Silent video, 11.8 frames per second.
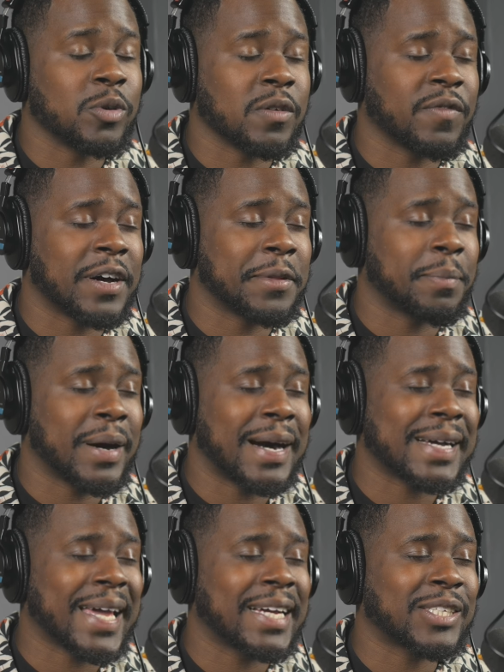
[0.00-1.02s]
You can find the
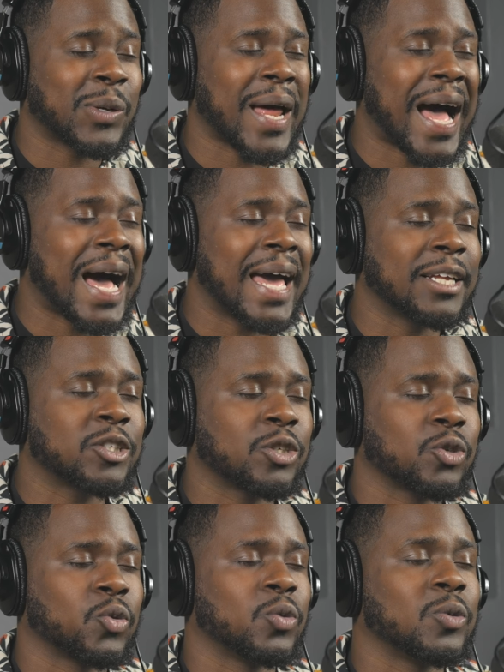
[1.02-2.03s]
podcast on
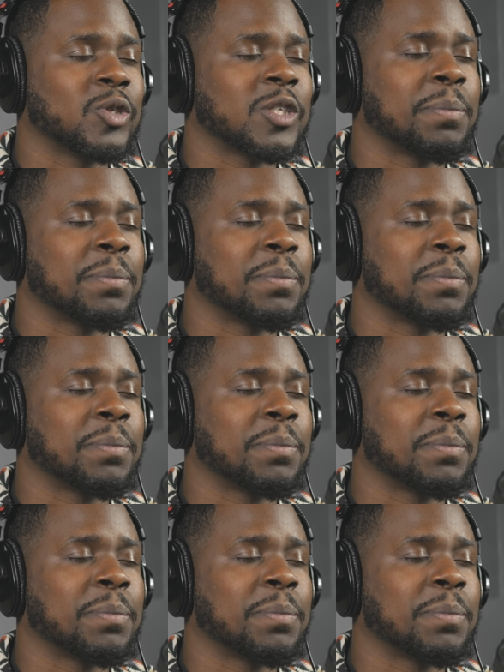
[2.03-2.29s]
iTunes,